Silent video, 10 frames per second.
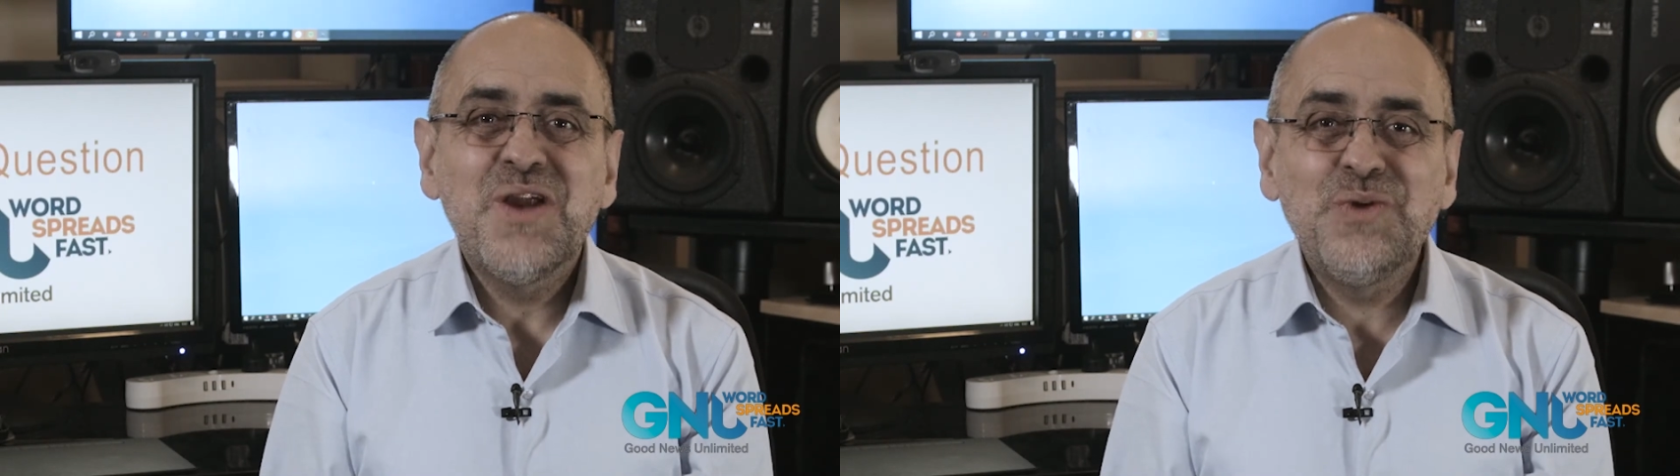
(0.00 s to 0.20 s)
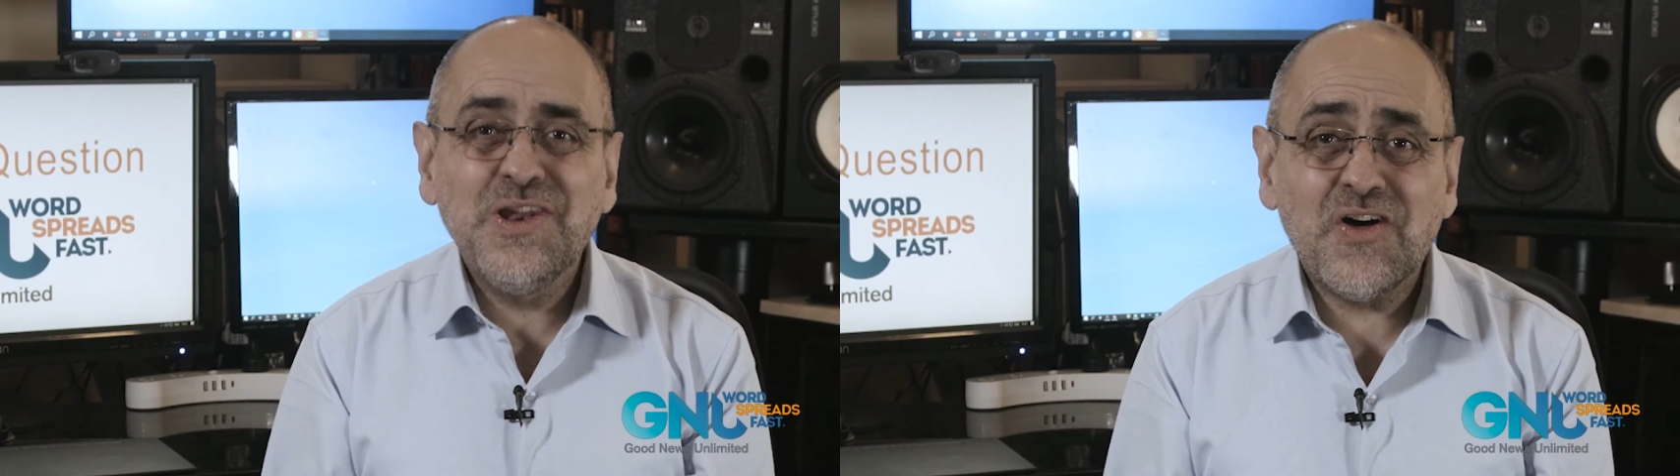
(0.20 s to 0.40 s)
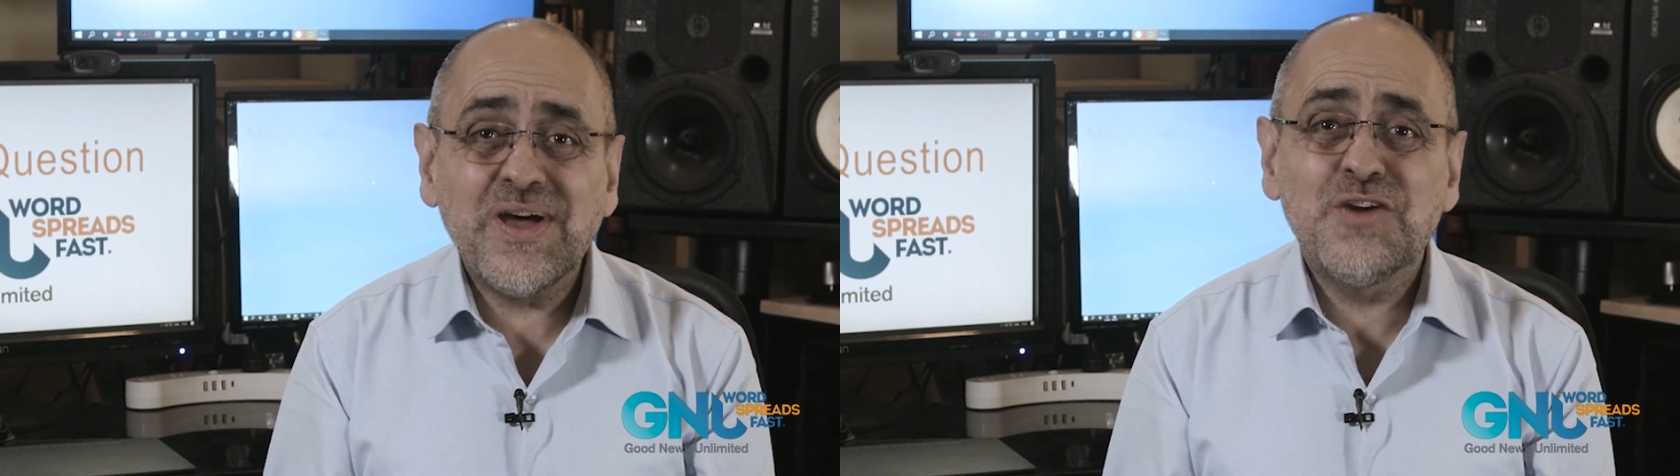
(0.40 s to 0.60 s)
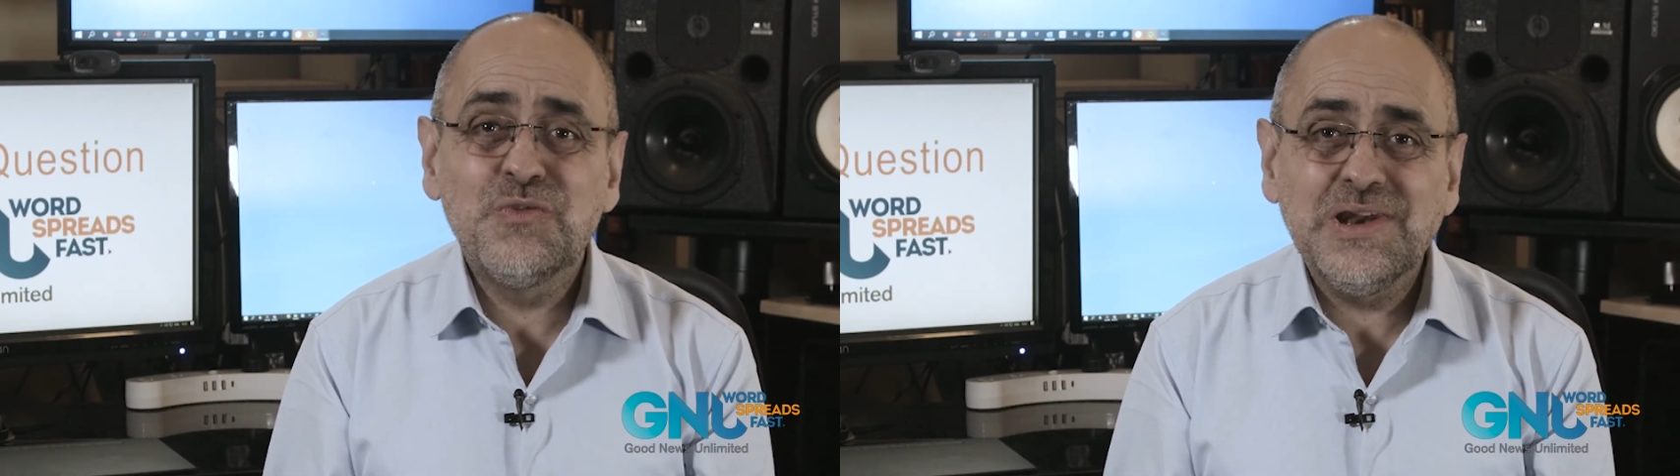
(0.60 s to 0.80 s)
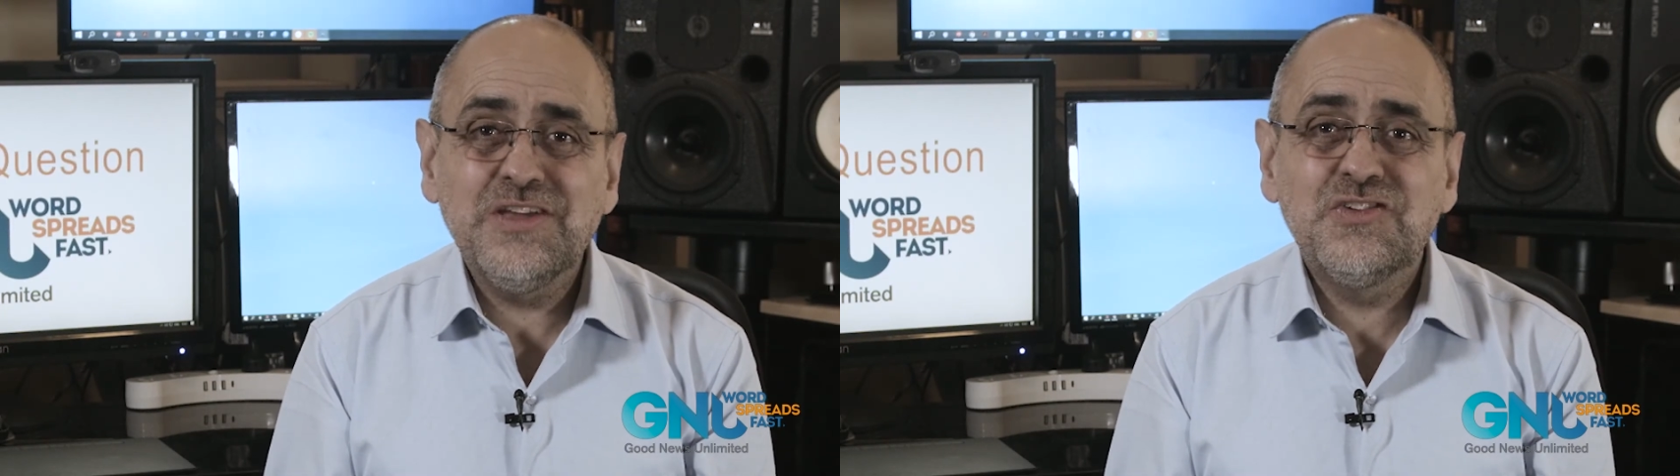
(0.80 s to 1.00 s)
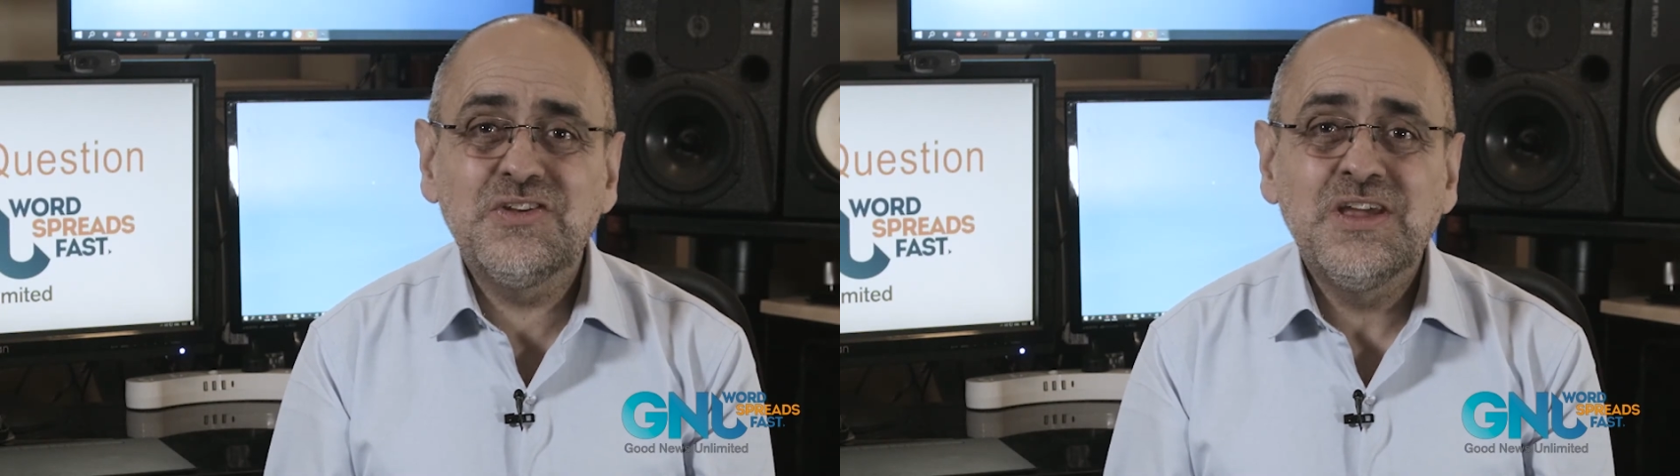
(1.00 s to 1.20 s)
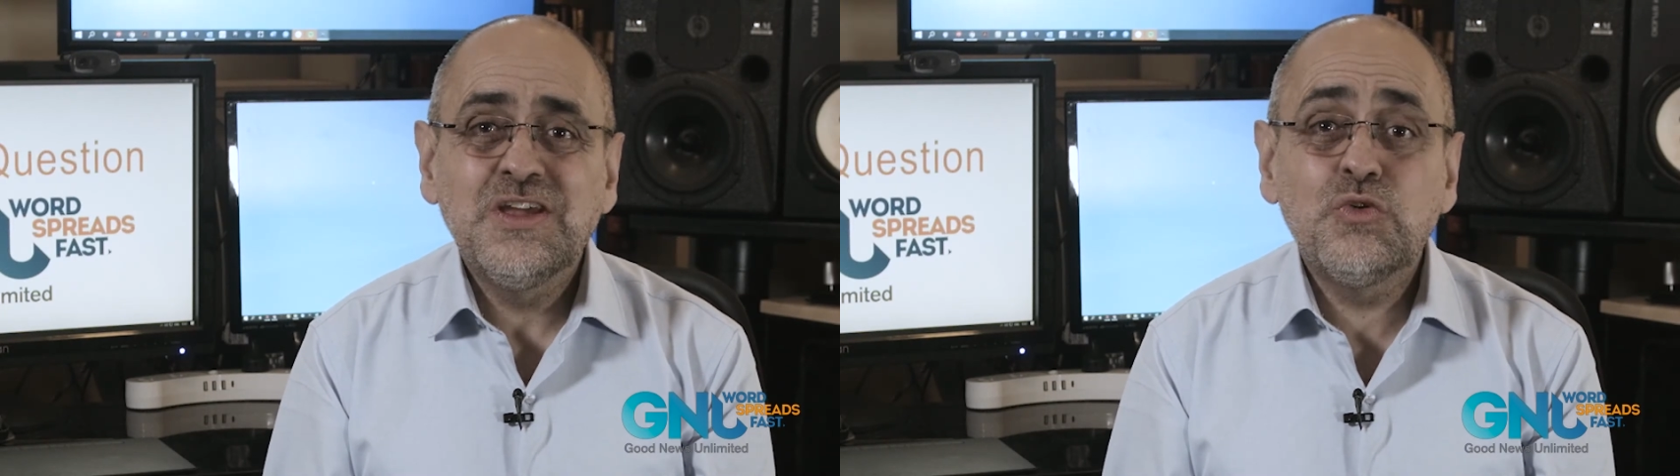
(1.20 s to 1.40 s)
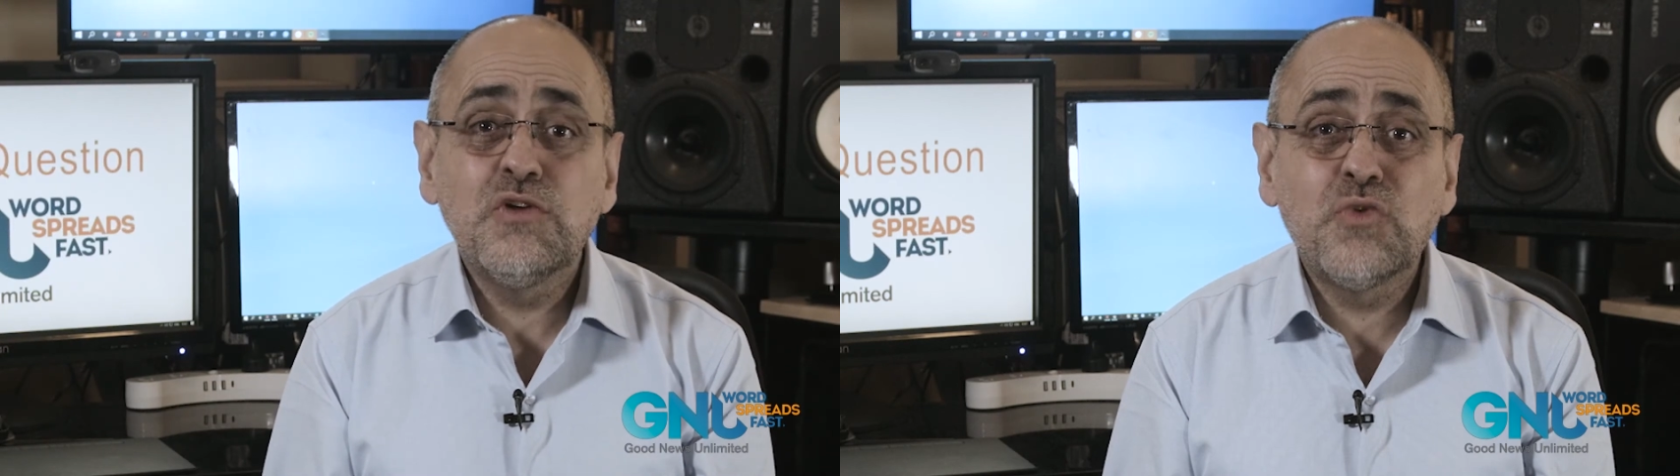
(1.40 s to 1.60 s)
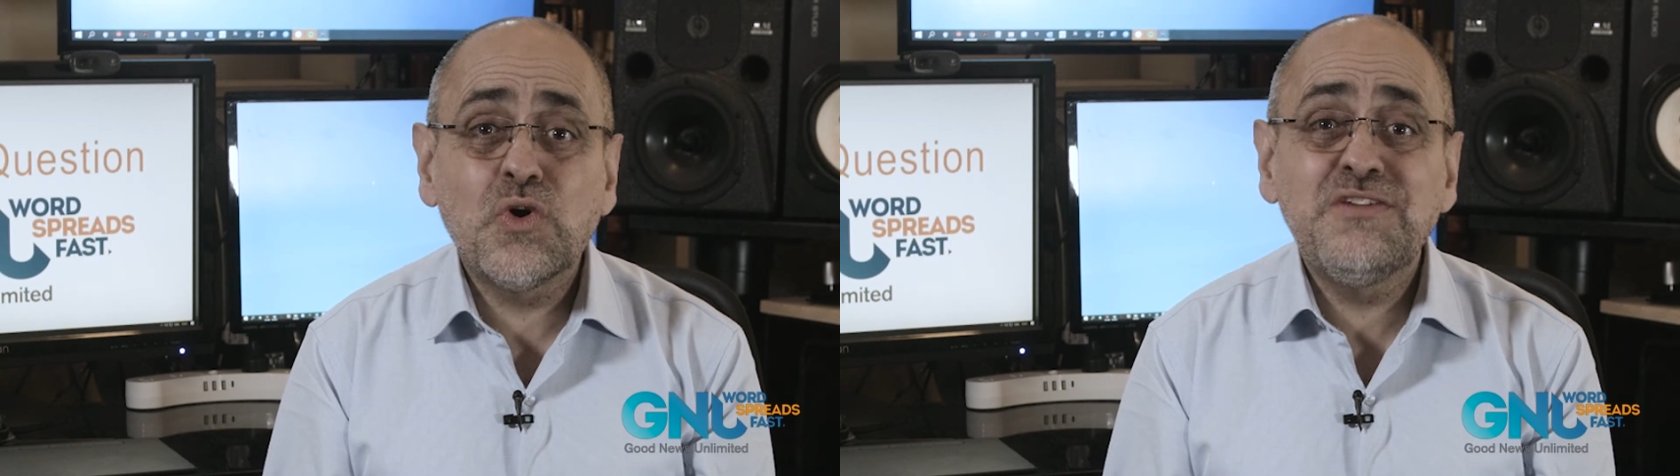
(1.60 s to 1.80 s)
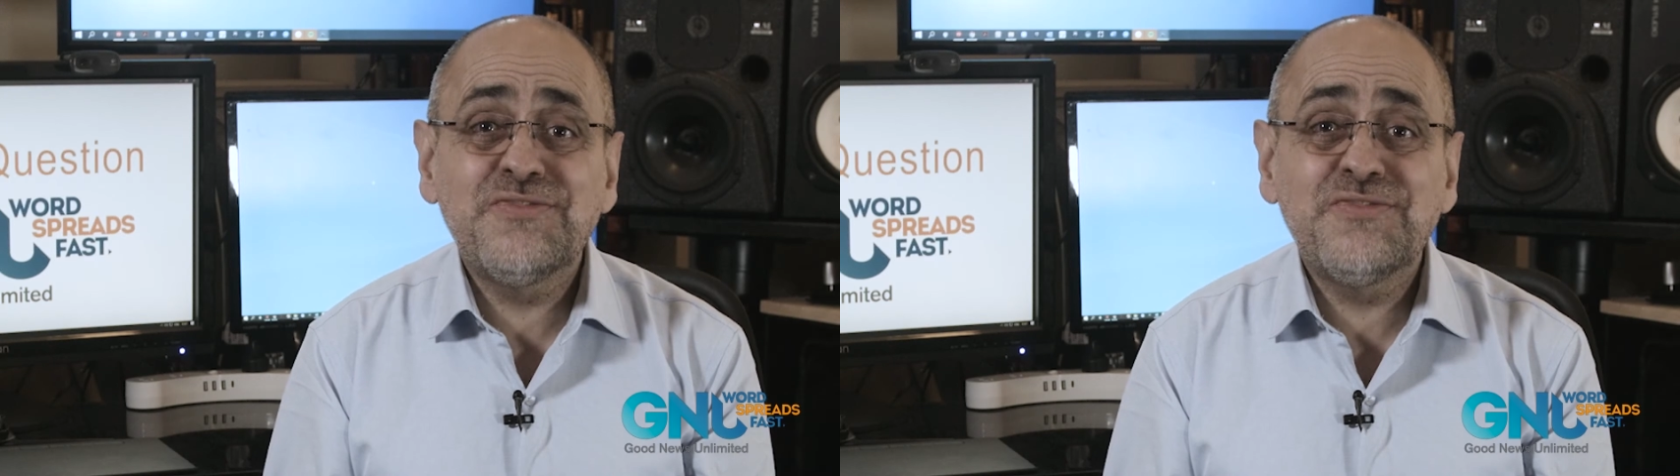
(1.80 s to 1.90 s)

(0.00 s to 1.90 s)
rely on religion to avoid